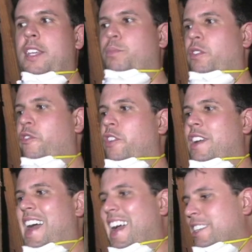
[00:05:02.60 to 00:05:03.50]
prefer
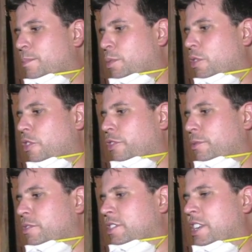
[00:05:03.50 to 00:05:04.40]
not to burrow
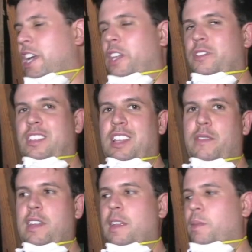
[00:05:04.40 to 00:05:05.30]
through the cellulose and
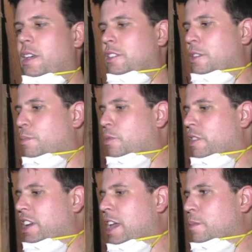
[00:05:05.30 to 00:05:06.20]
live in it because of the
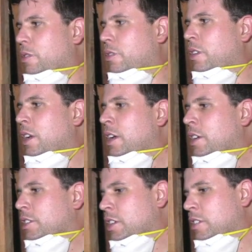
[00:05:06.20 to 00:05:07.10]
borate chemical.
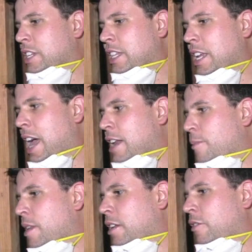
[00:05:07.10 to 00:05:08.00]
So it's got that added
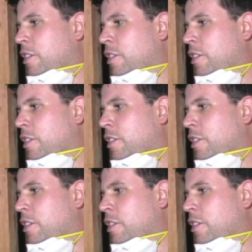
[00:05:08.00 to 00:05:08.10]
benefit